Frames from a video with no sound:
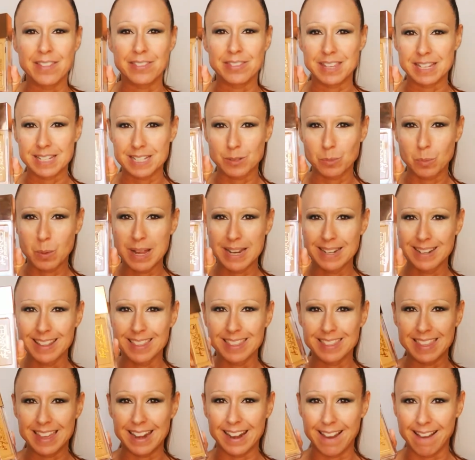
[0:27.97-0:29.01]
This one
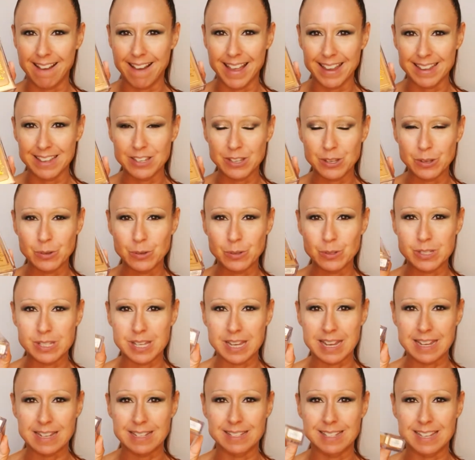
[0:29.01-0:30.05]
that I use
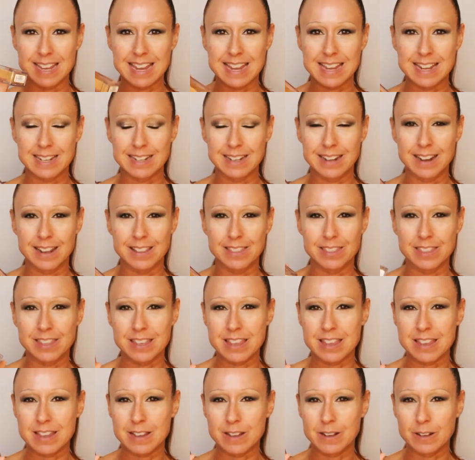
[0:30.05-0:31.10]
is in
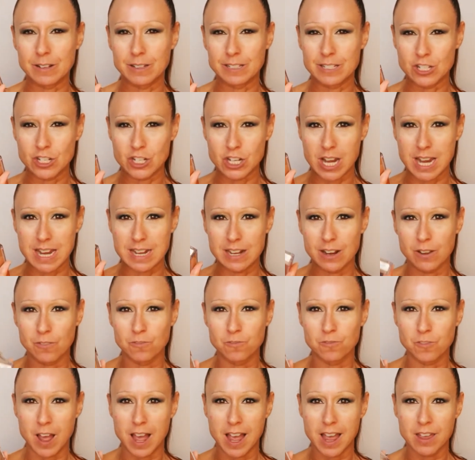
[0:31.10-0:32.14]
the shade
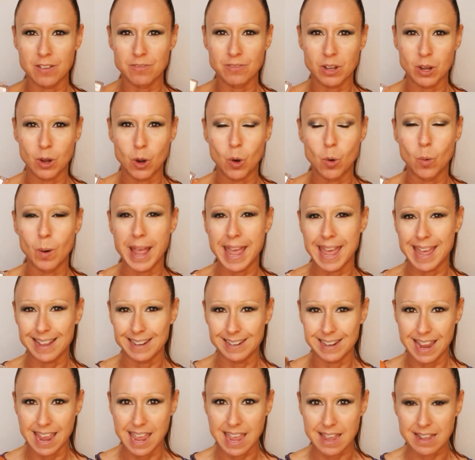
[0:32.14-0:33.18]

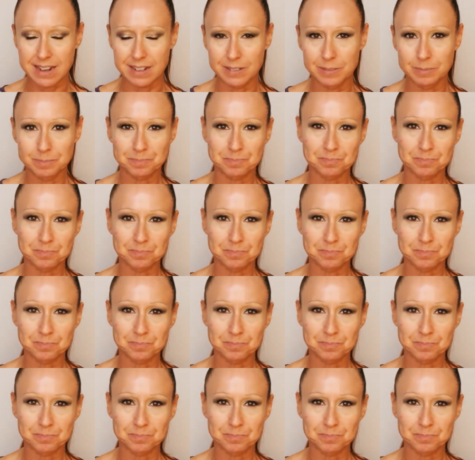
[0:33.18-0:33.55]
50NN.